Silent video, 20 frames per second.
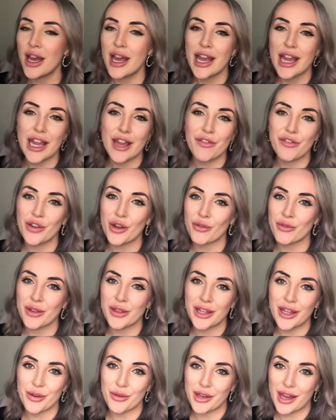If you're in the
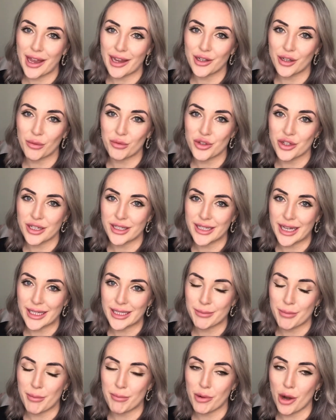U K adoption
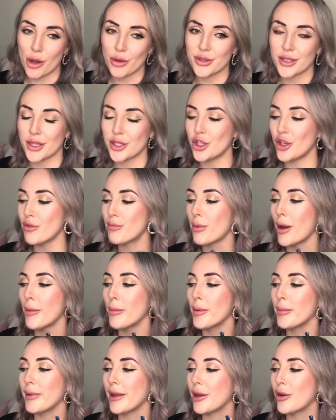assessment process, you've
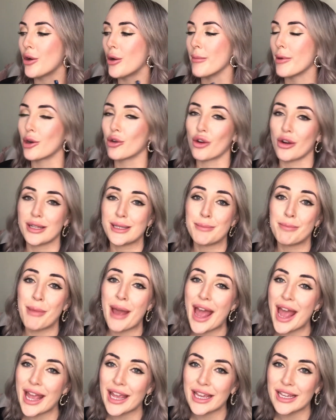probably come across
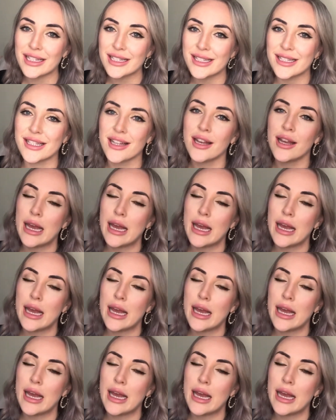PACE.